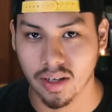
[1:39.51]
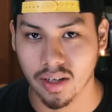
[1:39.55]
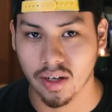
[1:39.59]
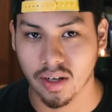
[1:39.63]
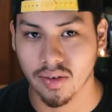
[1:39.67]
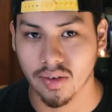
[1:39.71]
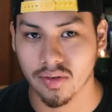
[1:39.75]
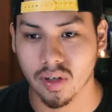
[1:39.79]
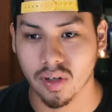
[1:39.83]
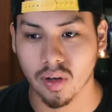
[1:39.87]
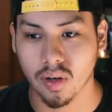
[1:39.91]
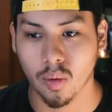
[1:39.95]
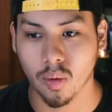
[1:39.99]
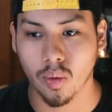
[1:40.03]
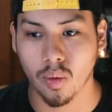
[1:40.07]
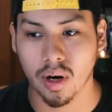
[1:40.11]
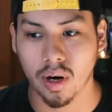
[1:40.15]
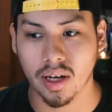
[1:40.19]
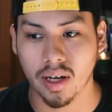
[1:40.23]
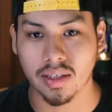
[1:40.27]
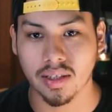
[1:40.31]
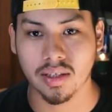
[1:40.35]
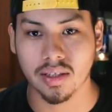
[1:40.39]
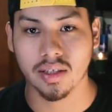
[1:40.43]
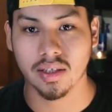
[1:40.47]
So
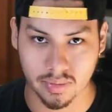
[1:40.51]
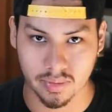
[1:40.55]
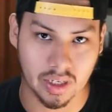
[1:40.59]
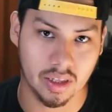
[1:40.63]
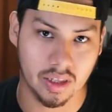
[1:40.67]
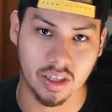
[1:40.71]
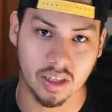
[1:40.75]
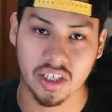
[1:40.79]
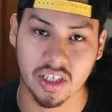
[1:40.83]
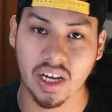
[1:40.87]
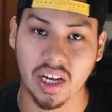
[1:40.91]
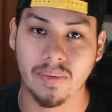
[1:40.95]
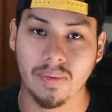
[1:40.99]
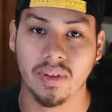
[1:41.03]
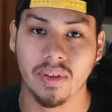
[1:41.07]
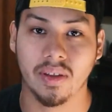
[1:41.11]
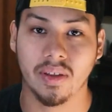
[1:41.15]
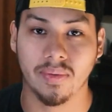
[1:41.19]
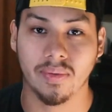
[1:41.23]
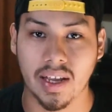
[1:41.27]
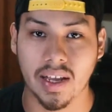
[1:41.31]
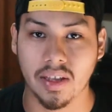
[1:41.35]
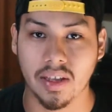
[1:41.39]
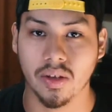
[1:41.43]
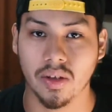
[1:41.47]
once the chef of the
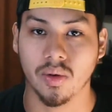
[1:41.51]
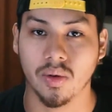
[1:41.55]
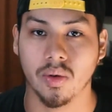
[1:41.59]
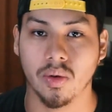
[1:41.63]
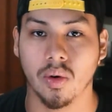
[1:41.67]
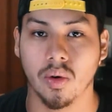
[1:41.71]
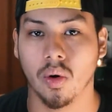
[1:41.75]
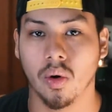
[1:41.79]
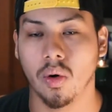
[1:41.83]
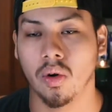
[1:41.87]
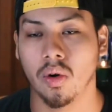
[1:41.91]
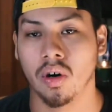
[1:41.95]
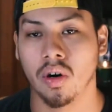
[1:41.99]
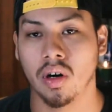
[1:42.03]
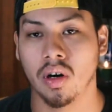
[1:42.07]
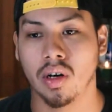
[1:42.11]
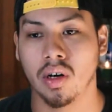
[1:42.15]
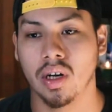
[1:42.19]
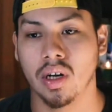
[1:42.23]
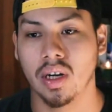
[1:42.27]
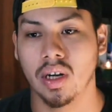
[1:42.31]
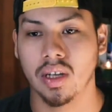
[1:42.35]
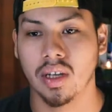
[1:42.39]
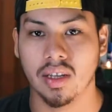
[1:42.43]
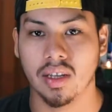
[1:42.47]
venue or
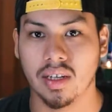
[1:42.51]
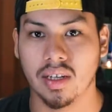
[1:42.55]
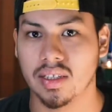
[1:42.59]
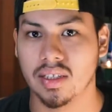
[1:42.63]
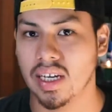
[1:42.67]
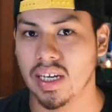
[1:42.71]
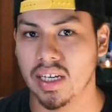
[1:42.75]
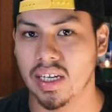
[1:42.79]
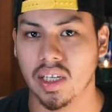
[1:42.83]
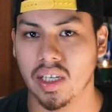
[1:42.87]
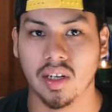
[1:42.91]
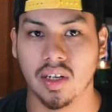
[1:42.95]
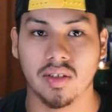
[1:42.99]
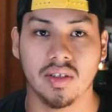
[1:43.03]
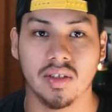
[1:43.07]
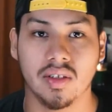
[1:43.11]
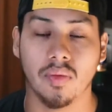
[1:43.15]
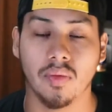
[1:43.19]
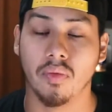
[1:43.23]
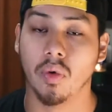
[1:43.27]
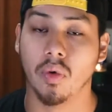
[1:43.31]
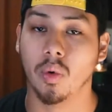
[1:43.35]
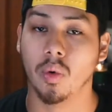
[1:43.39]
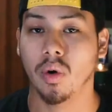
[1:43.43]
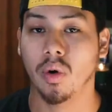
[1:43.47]
the executive chef
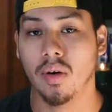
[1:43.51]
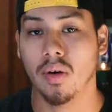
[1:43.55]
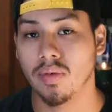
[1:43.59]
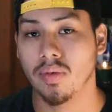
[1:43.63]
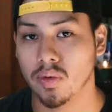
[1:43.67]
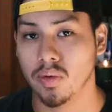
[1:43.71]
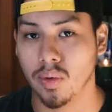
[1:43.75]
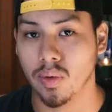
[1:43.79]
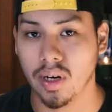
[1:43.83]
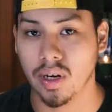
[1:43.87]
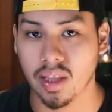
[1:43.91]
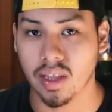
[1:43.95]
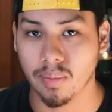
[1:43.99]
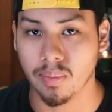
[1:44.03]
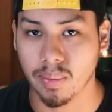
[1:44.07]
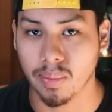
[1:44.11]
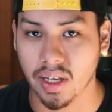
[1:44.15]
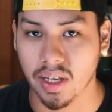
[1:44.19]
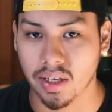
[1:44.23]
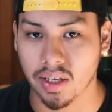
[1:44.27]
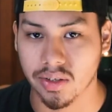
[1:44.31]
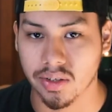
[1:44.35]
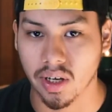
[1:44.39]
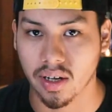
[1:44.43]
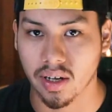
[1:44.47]
or whoever's running the
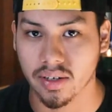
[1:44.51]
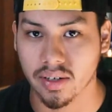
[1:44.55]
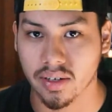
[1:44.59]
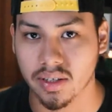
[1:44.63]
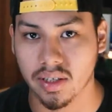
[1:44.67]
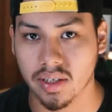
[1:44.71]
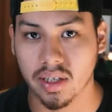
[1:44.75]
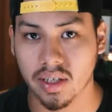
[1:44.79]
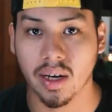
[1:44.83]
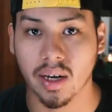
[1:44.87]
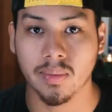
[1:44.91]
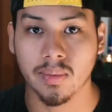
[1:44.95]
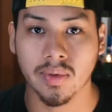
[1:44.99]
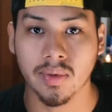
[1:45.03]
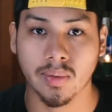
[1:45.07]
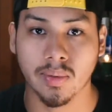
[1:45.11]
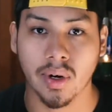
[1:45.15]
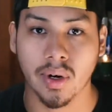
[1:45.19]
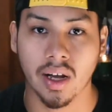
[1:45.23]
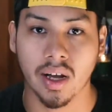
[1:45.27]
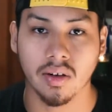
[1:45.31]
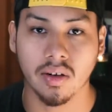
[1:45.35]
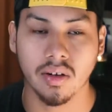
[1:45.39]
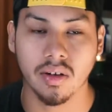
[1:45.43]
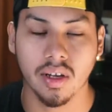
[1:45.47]
place honestly comes
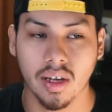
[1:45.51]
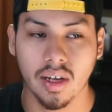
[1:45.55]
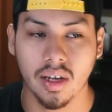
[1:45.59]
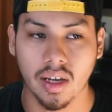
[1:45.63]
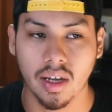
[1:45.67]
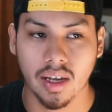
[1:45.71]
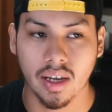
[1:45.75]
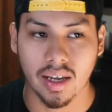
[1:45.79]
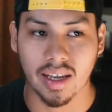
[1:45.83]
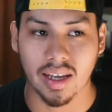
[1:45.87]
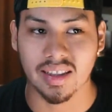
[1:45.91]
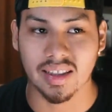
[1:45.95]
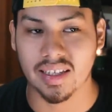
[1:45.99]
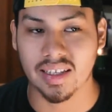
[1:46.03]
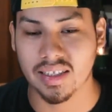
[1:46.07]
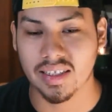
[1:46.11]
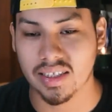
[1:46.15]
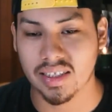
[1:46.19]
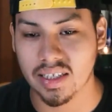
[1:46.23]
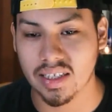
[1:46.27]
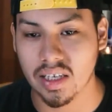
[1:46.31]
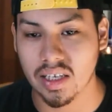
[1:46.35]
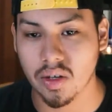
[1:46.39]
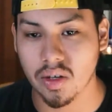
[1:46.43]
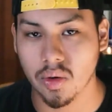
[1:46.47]
around and they see
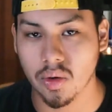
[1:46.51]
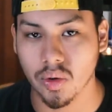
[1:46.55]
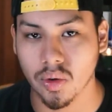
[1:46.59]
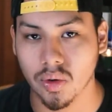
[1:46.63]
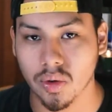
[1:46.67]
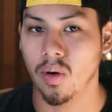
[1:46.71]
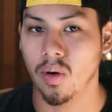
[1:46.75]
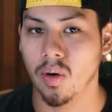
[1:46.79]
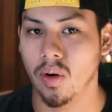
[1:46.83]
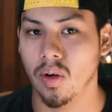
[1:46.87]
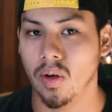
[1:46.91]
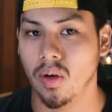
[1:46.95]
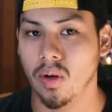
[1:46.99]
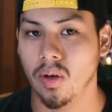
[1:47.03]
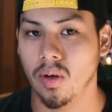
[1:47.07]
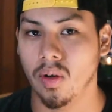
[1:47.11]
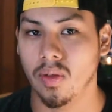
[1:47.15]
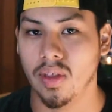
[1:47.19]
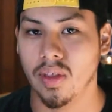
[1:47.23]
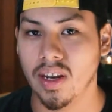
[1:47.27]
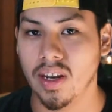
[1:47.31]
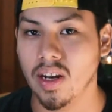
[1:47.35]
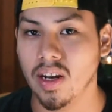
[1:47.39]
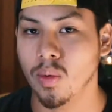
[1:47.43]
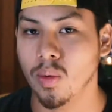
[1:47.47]
you,
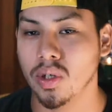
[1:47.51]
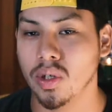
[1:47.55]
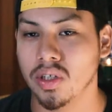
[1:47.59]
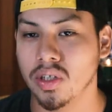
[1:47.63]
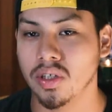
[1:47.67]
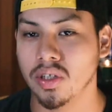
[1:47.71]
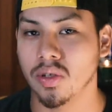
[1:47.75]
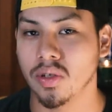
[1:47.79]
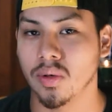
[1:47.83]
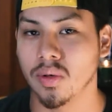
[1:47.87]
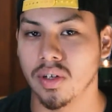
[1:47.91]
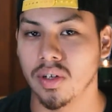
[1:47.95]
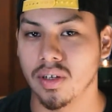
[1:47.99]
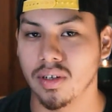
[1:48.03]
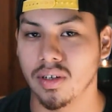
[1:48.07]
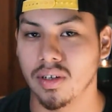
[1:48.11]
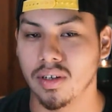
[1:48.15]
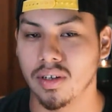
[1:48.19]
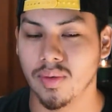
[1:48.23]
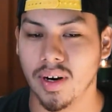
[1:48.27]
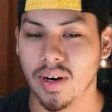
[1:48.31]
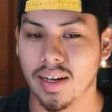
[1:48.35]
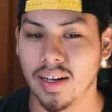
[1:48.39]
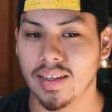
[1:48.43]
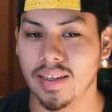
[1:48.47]
they know what you're doing,
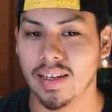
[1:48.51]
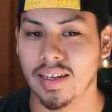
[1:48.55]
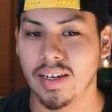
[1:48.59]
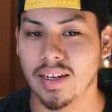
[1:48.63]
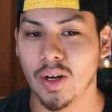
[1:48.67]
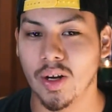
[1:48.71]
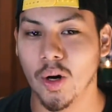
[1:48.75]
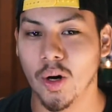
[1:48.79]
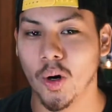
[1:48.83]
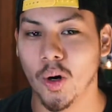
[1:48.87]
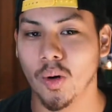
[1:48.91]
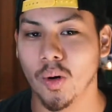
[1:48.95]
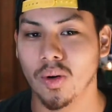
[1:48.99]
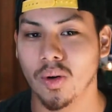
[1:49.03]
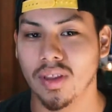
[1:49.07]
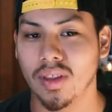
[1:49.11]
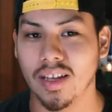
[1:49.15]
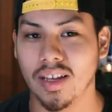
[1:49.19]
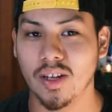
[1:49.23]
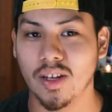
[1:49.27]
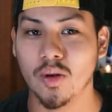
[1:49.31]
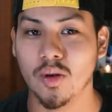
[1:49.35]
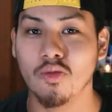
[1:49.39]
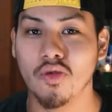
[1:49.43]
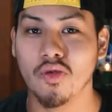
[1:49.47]
right? They know that
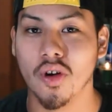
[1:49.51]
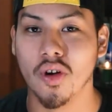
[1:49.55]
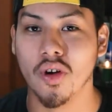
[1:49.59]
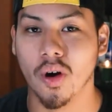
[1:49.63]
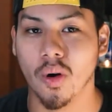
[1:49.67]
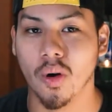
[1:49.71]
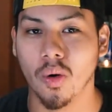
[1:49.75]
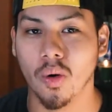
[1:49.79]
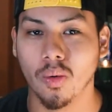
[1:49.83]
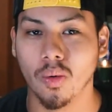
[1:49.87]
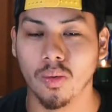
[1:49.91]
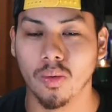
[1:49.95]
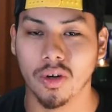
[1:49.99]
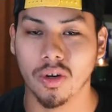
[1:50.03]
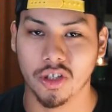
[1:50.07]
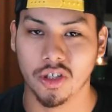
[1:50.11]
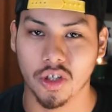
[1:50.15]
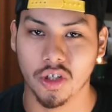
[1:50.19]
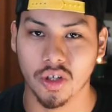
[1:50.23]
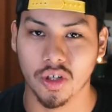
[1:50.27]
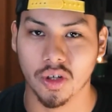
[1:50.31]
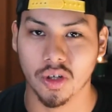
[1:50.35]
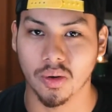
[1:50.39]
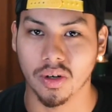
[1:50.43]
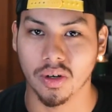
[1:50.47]
you know what you're
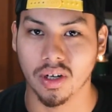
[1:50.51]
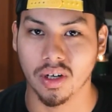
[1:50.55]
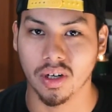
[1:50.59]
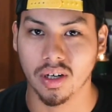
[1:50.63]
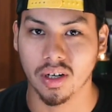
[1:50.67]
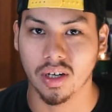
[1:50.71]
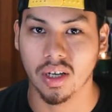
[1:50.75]
doing.